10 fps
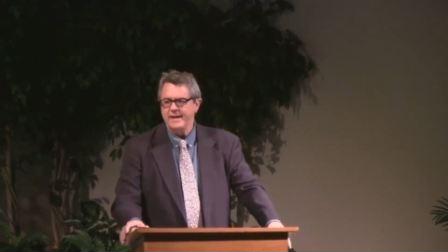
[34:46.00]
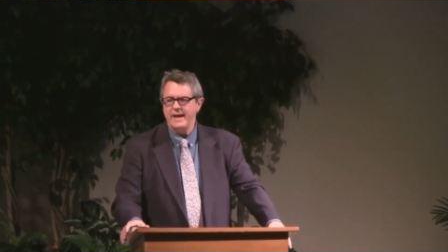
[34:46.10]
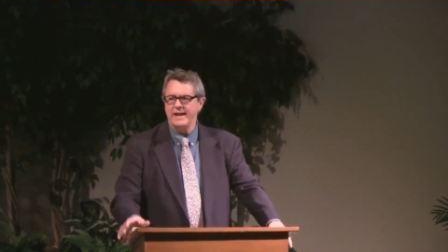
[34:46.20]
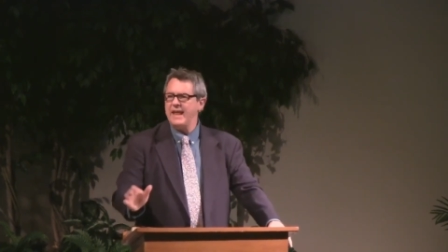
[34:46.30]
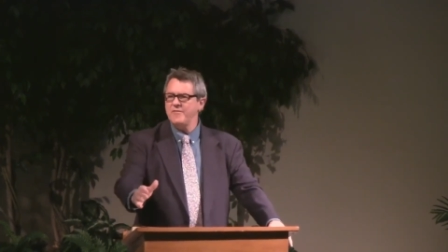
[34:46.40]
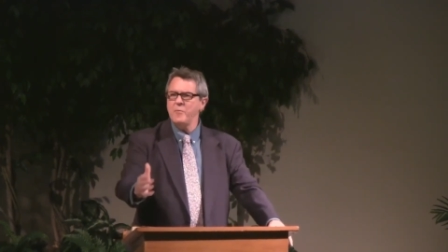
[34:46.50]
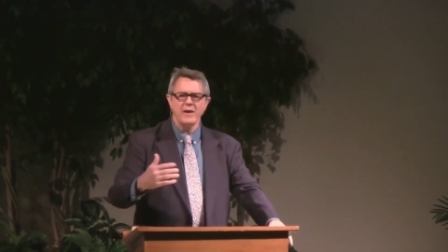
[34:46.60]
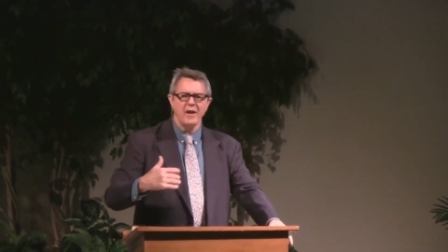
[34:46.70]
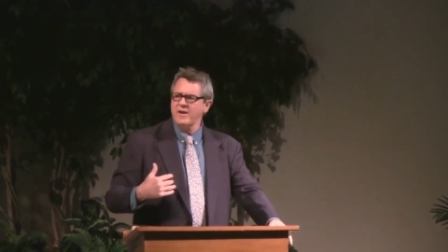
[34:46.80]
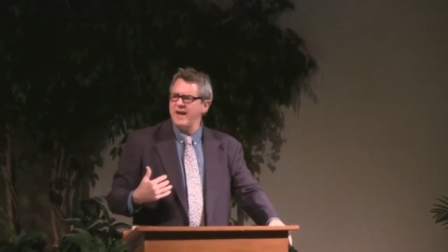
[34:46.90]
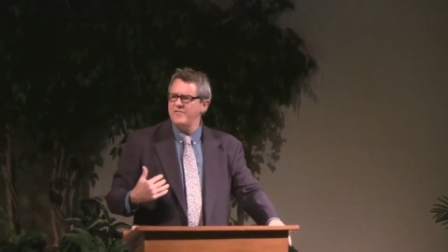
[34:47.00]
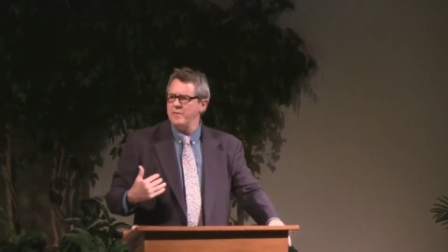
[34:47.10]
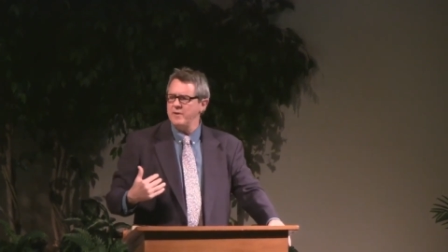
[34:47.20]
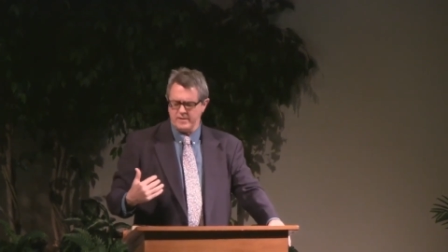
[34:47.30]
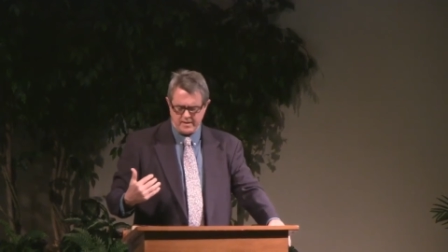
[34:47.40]
And even when our
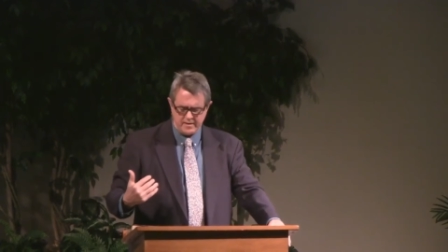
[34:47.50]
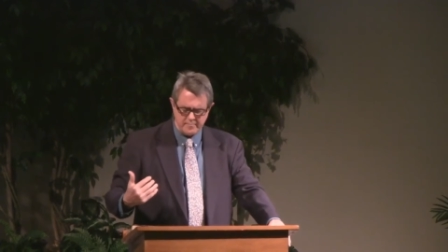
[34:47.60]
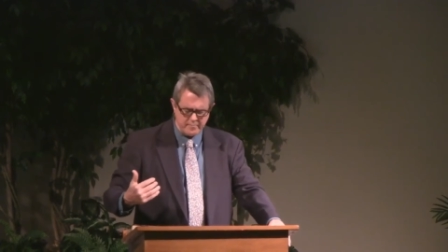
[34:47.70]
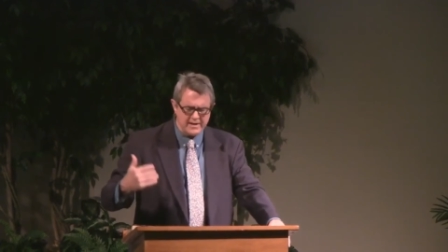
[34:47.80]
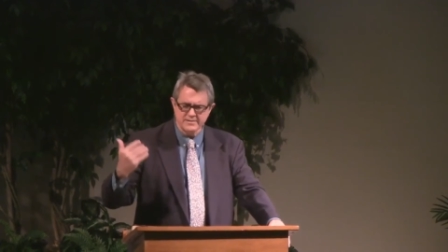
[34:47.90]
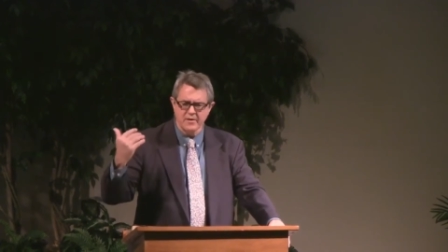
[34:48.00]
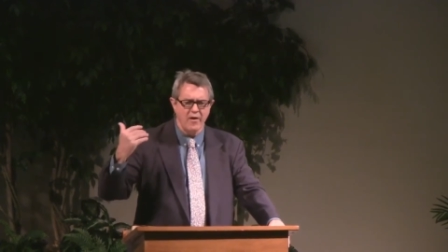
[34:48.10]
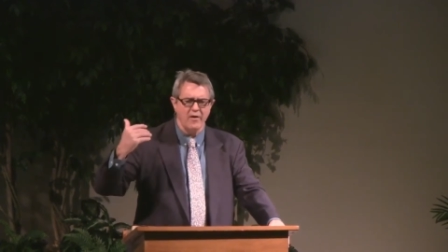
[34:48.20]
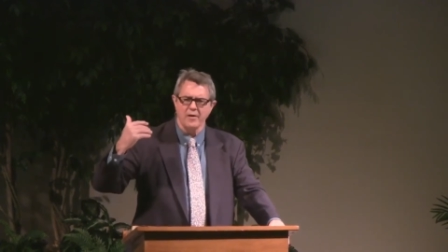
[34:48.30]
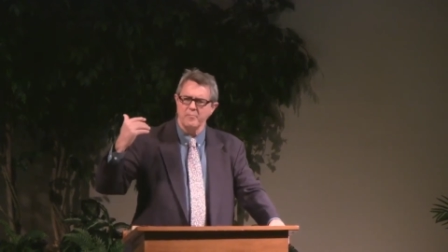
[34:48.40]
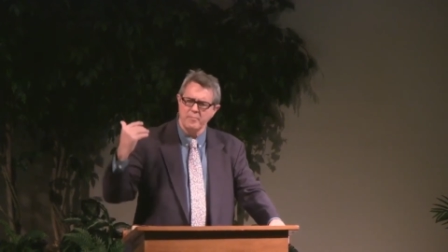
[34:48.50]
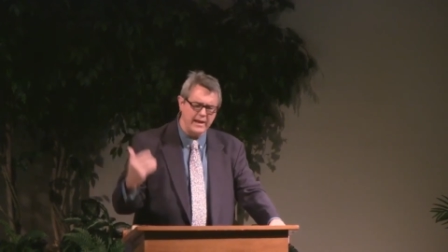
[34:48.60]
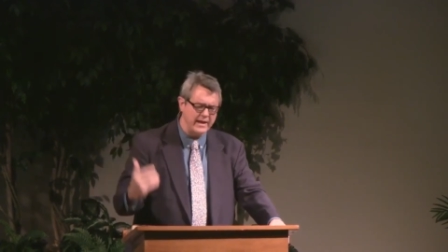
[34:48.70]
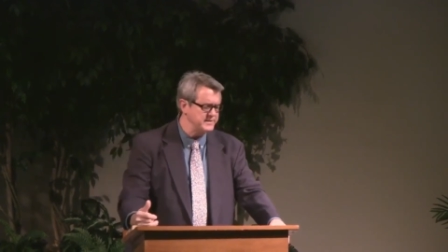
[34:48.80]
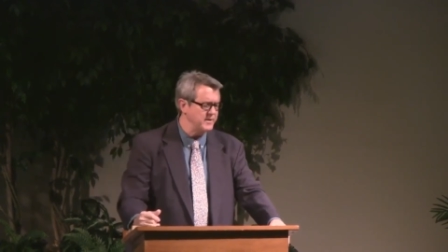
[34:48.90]
government, bless their heart,
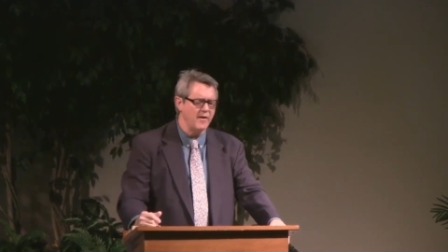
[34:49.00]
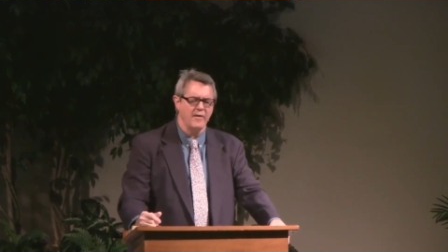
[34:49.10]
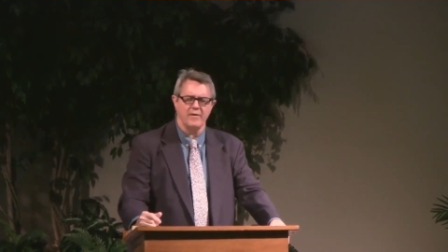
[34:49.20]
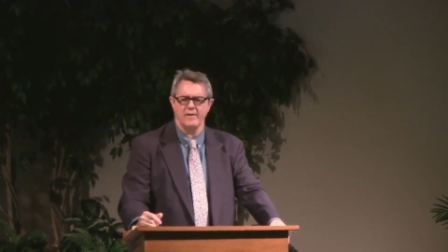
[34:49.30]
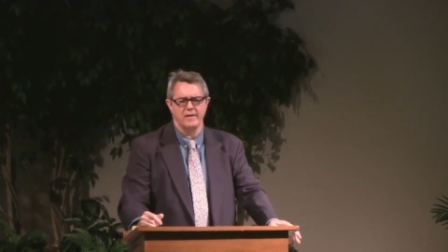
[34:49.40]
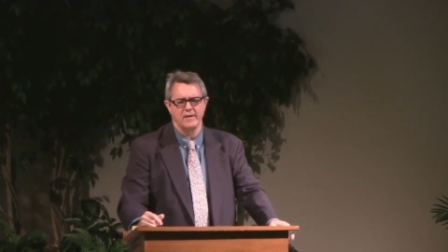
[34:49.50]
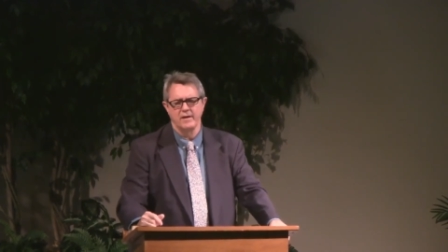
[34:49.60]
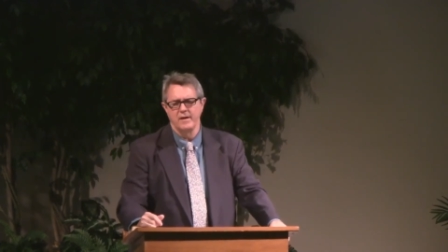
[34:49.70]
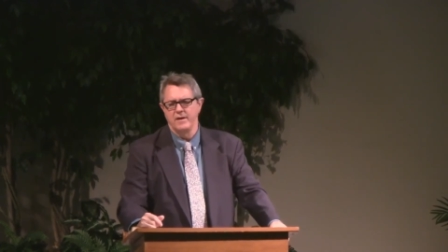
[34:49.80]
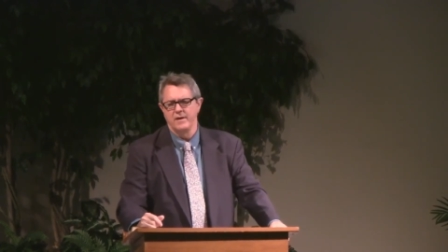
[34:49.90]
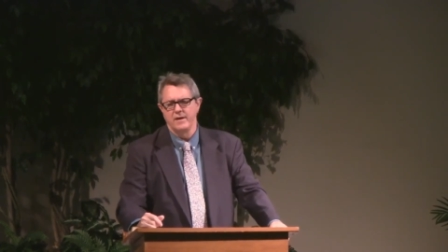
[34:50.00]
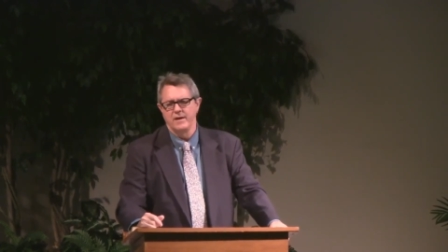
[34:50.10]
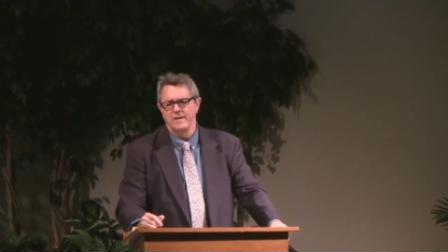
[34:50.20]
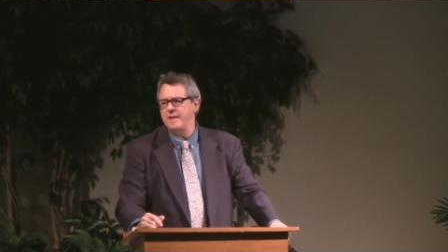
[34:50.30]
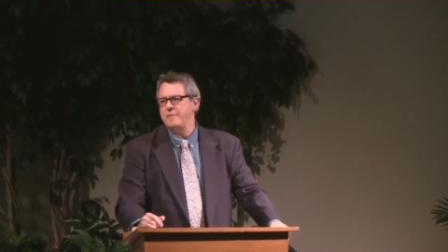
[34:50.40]
bless their heart.
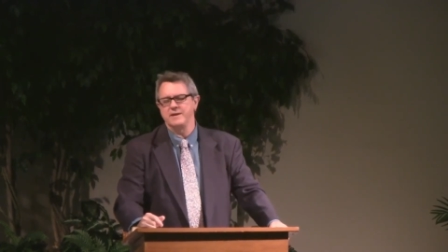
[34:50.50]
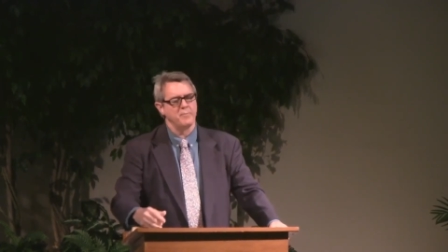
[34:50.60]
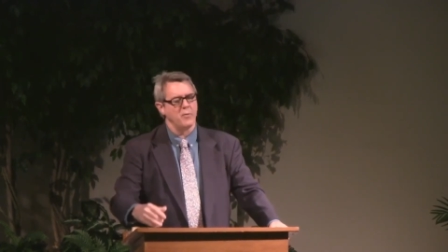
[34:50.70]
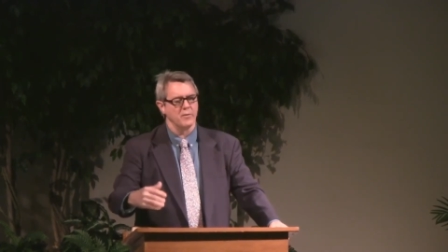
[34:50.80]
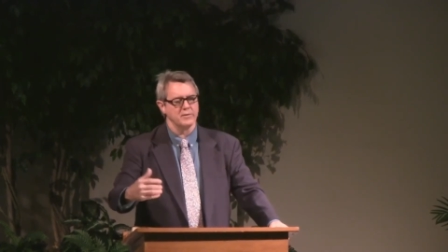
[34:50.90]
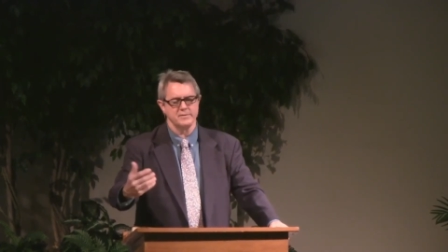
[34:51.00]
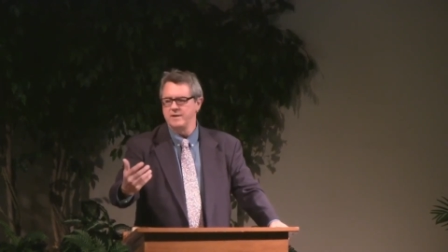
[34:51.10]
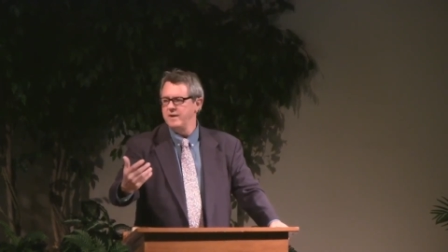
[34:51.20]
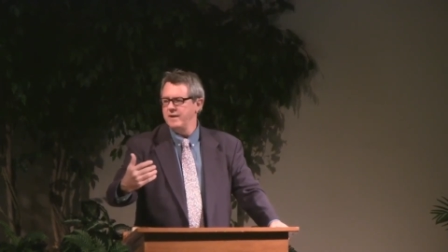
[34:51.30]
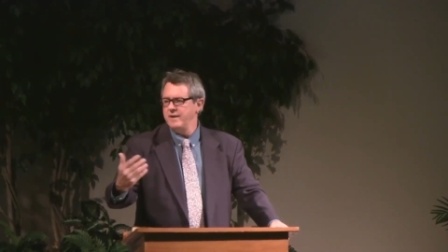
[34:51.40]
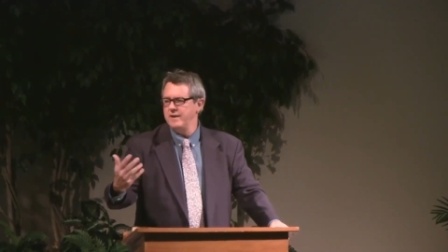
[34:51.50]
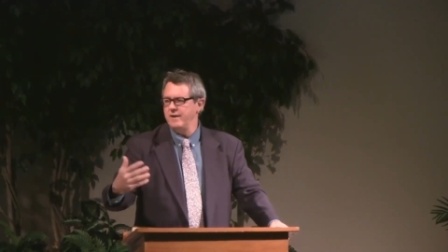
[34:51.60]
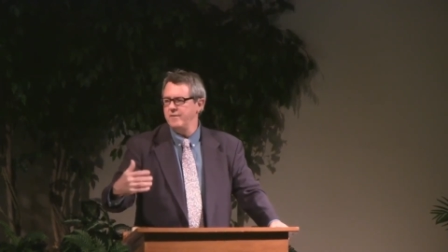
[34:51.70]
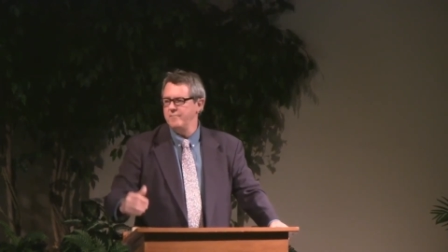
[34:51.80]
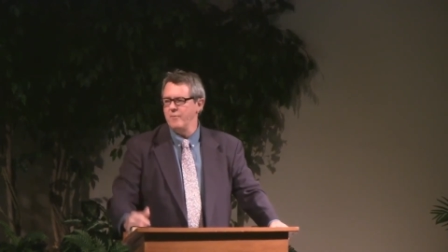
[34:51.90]
That means poor, you
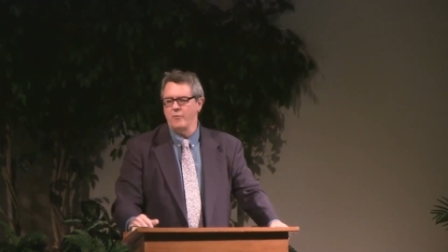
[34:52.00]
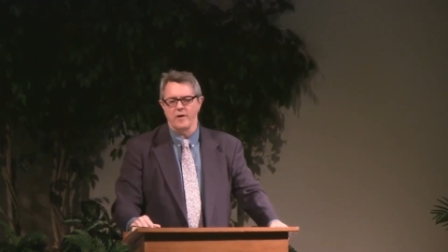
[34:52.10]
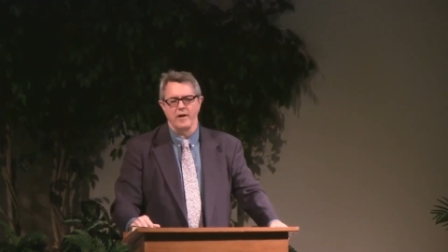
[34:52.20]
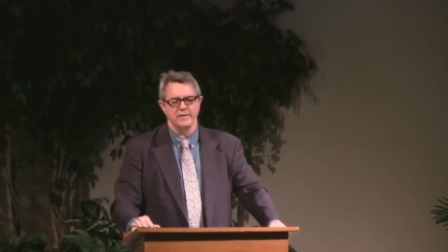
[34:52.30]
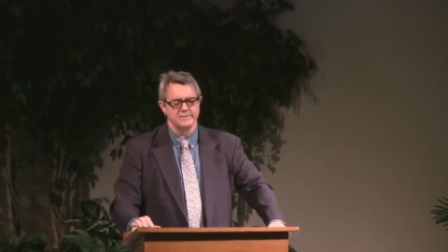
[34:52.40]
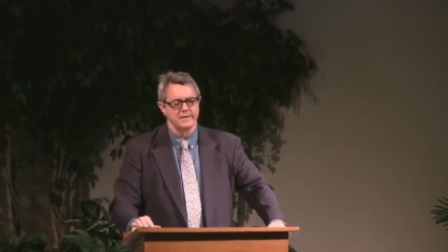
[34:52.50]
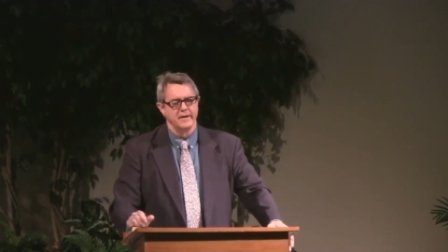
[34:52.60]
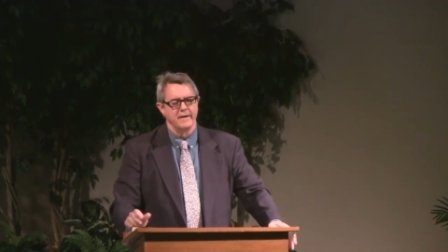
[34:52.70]
know, morons.